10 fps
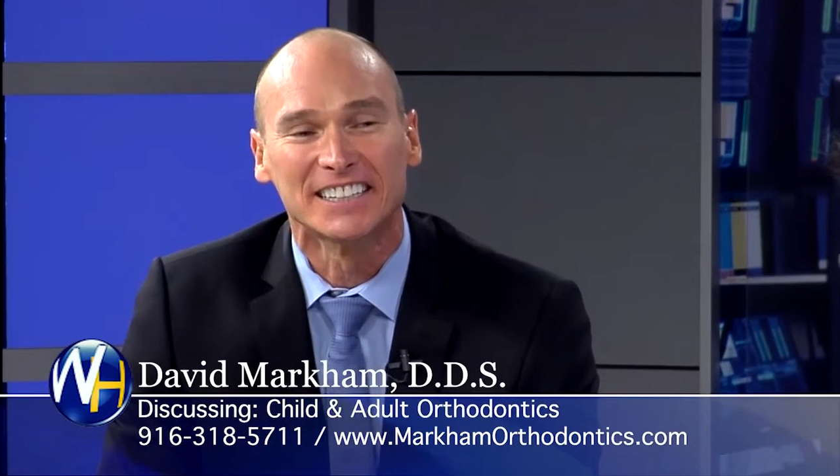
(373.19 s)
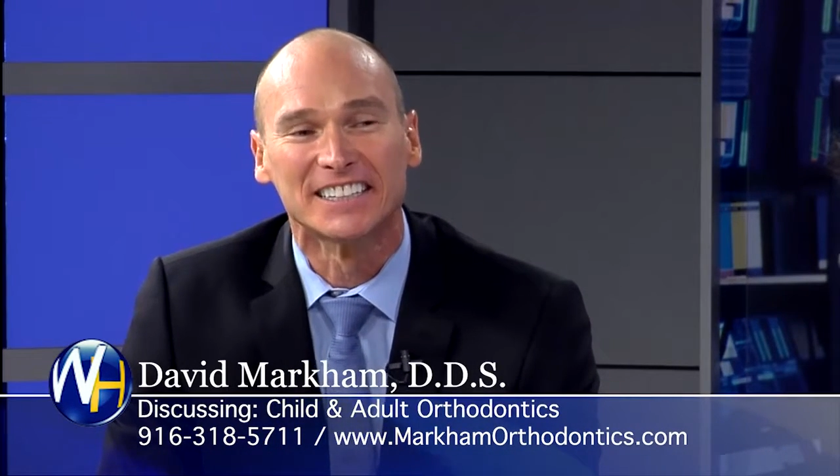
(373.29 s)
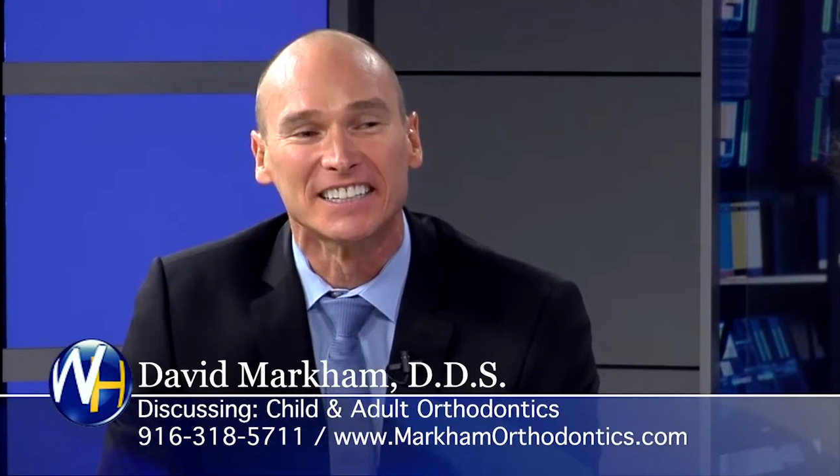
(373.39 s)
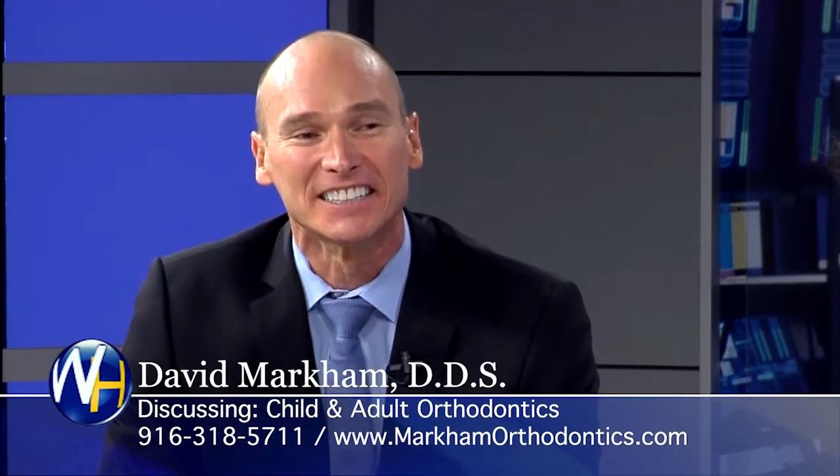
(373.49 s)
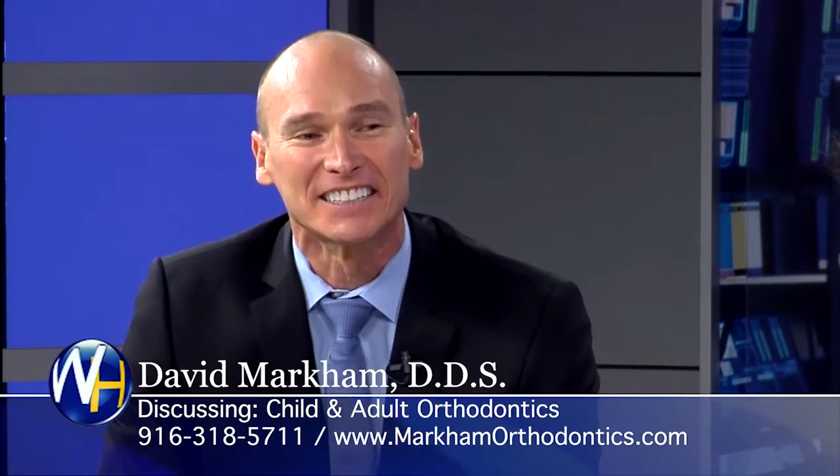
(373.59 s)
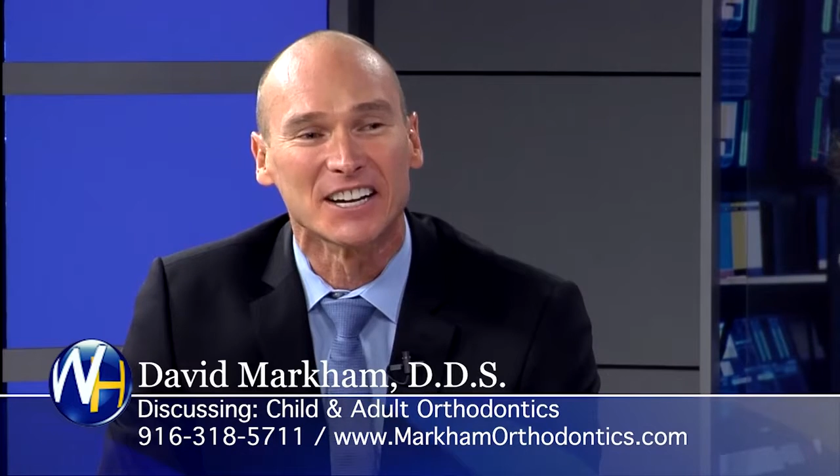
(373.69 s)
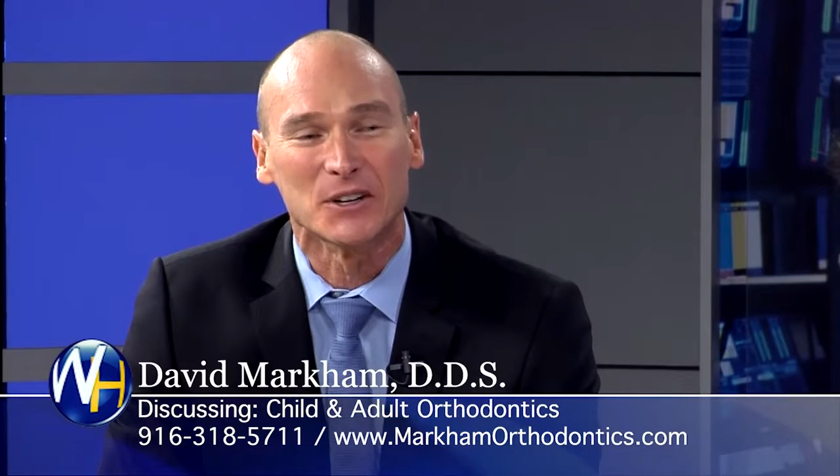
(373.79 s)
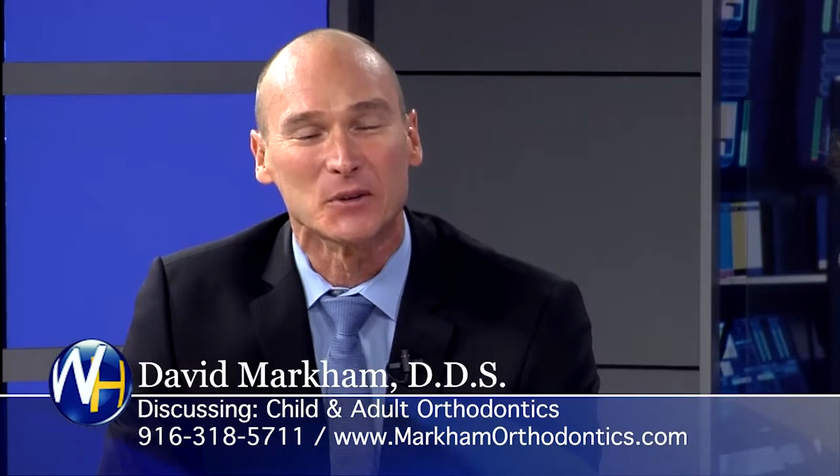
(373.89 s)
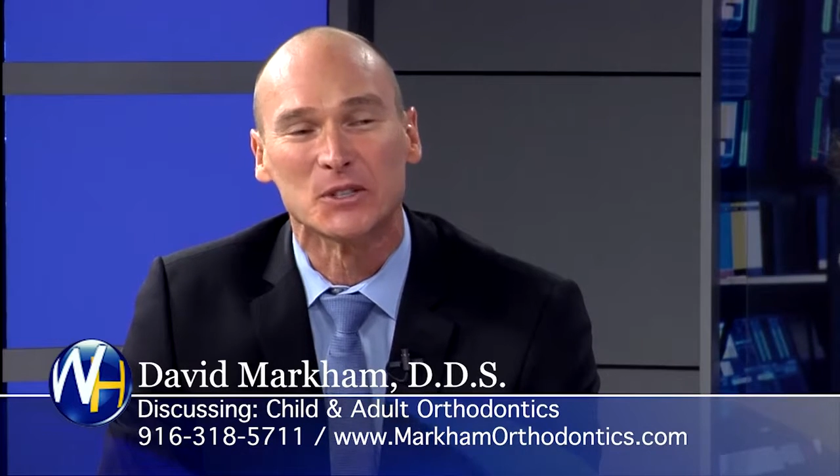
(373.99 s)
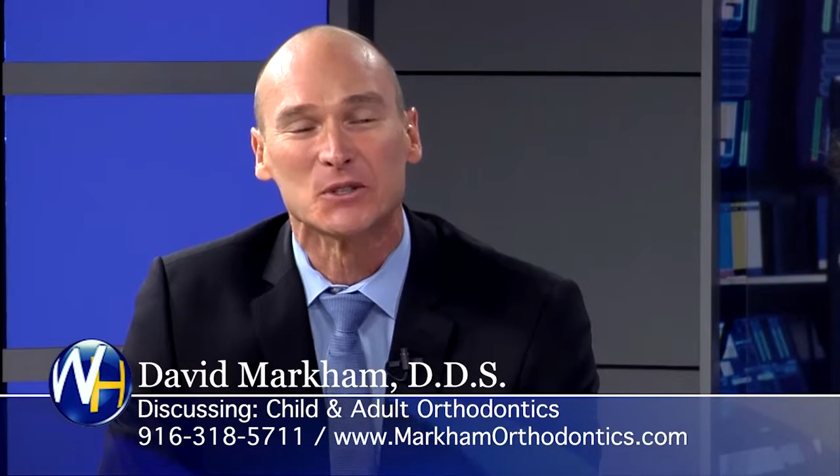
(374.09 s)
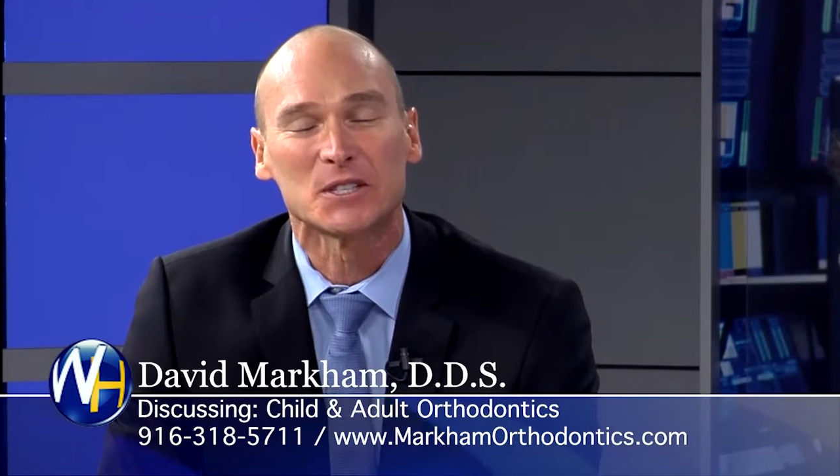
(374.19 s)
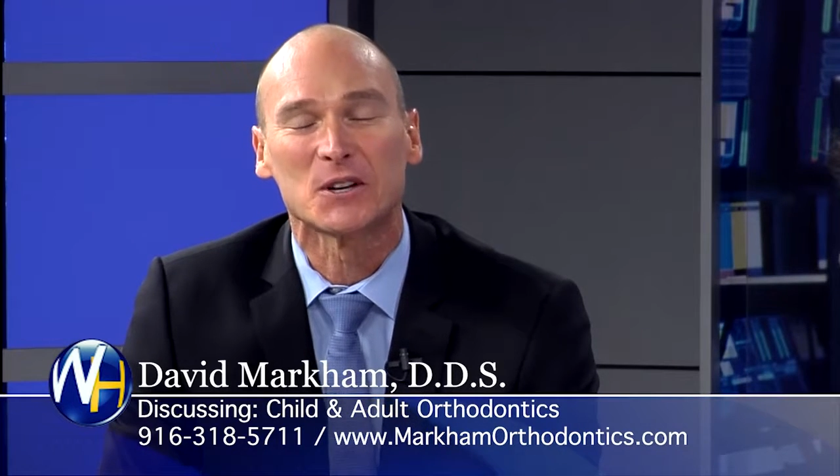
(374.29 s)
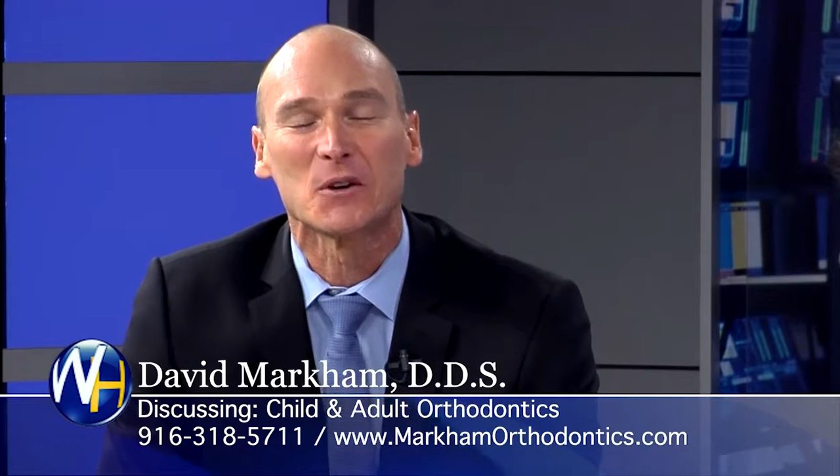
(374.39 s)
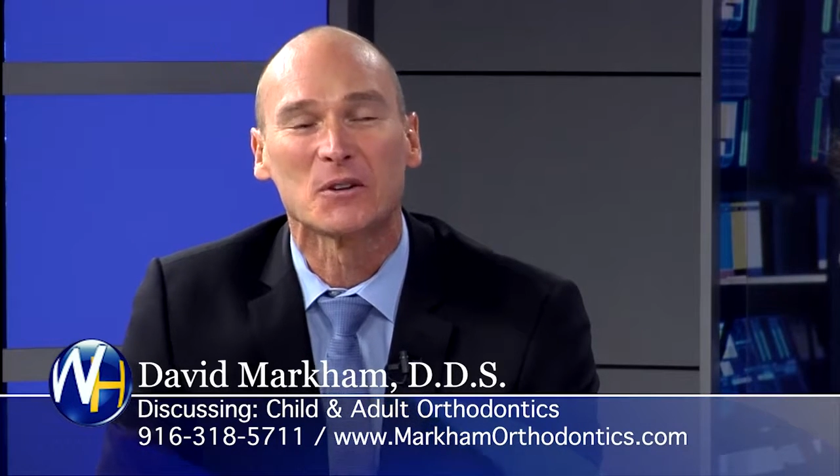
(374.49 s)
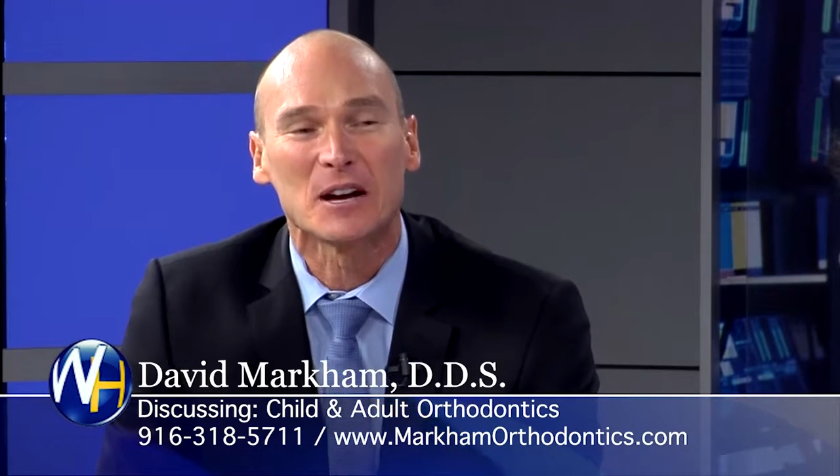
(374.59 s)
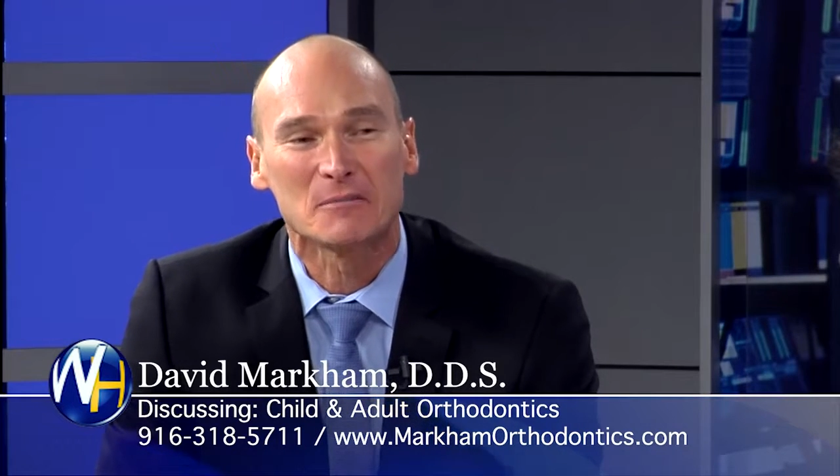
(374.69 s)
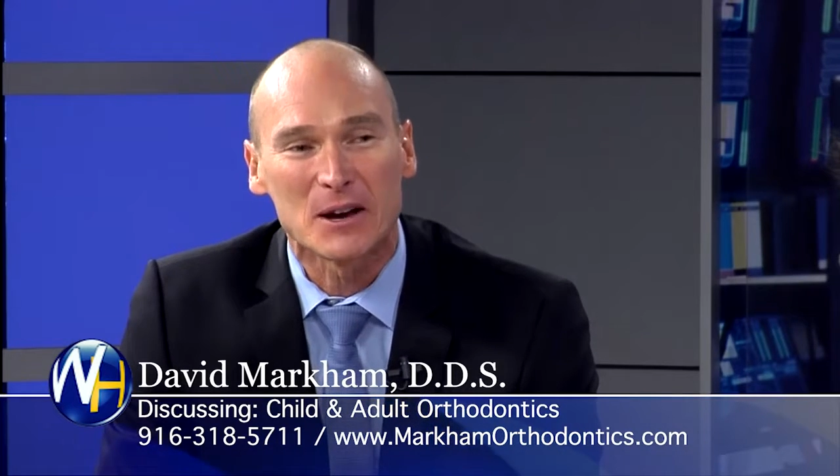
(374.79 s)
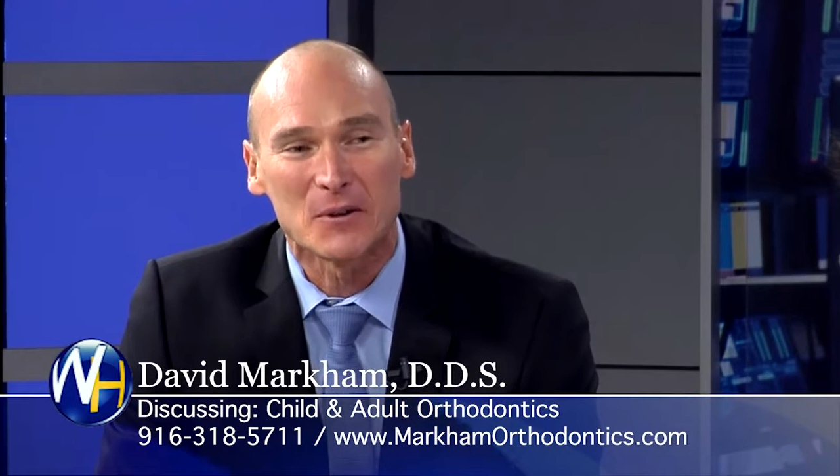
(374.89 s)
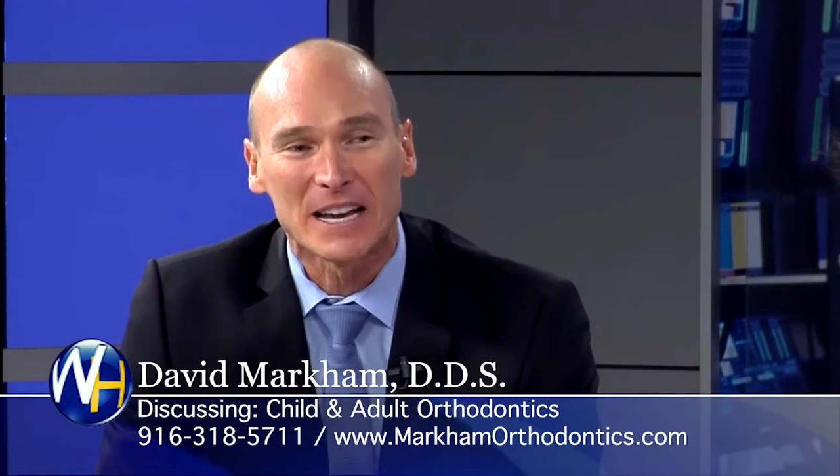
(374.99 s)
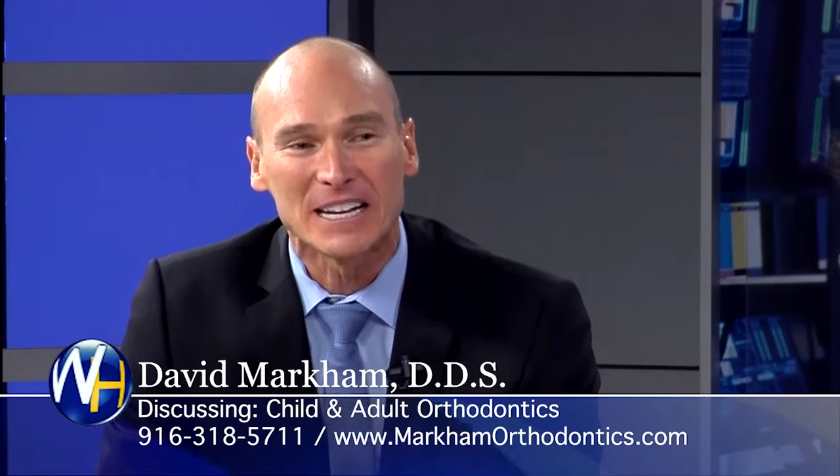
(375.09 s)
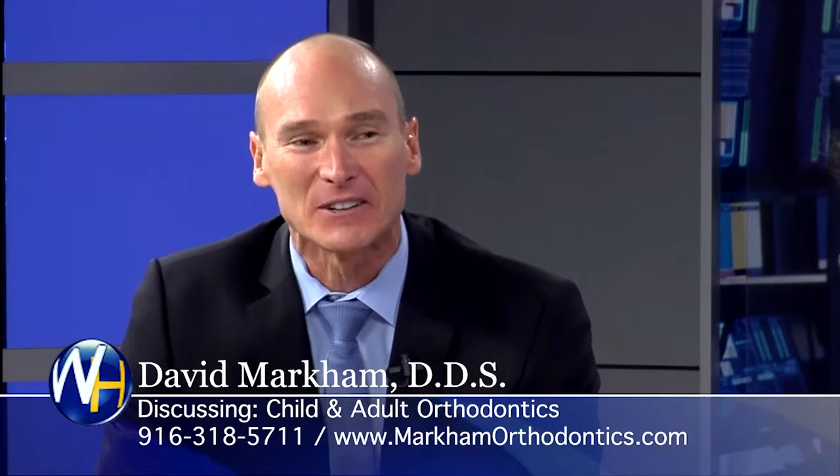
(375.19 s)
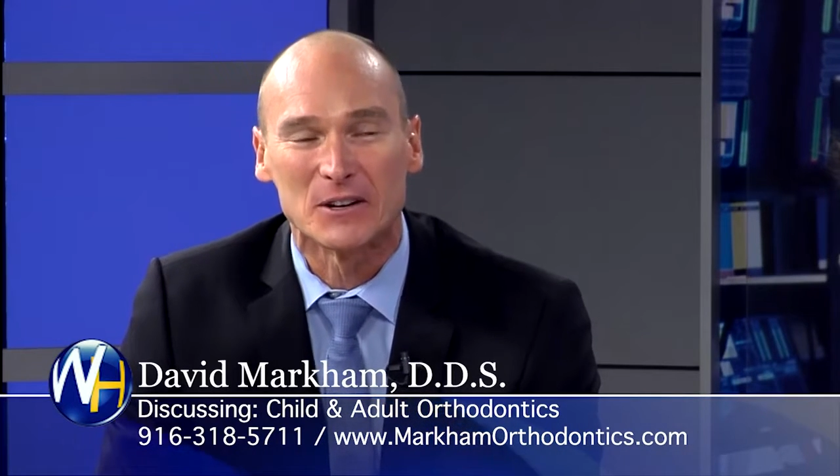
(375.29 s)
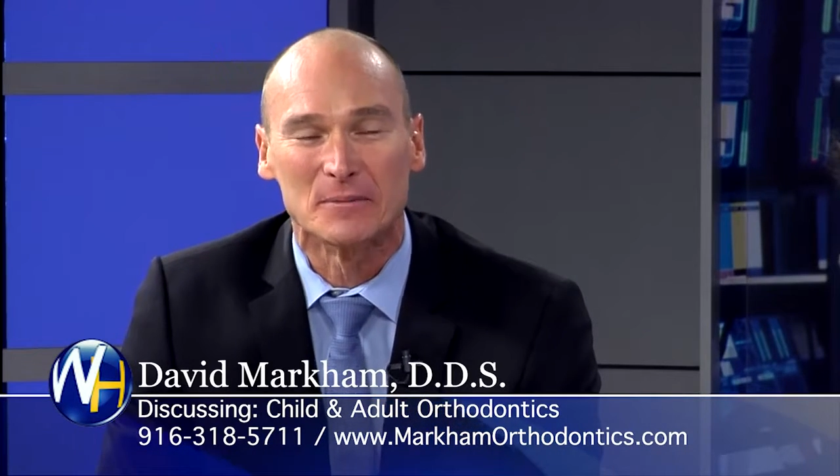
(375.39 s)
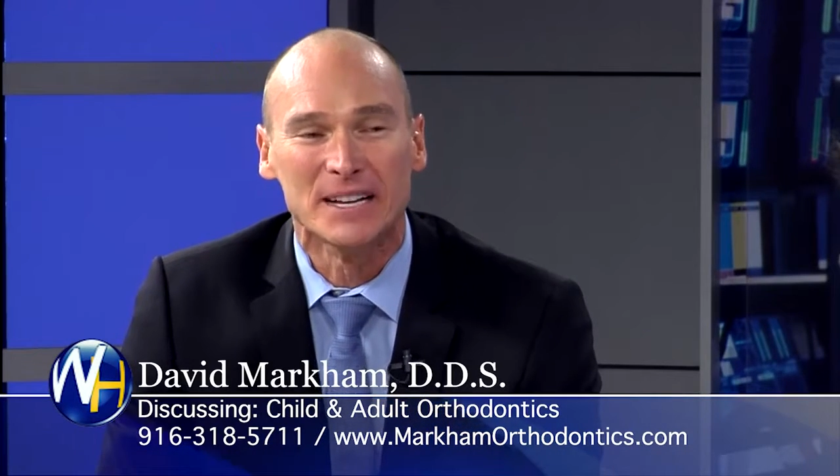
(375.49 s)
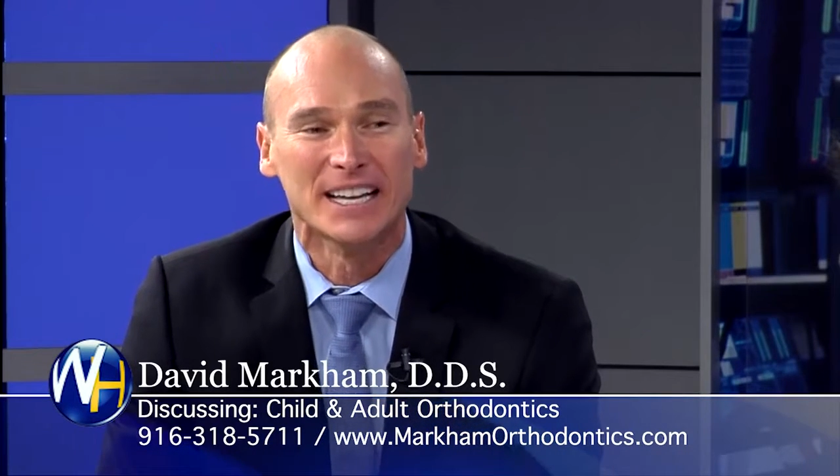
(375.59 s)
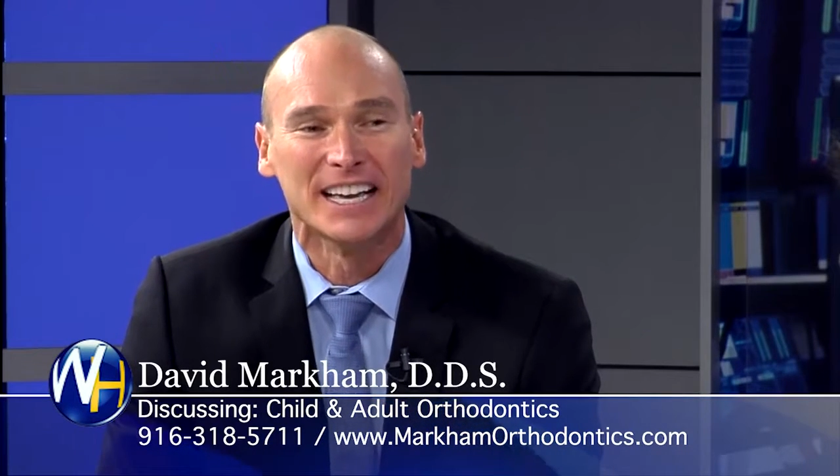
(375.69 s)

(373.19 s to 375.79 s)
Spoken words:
that used to go around my waiting room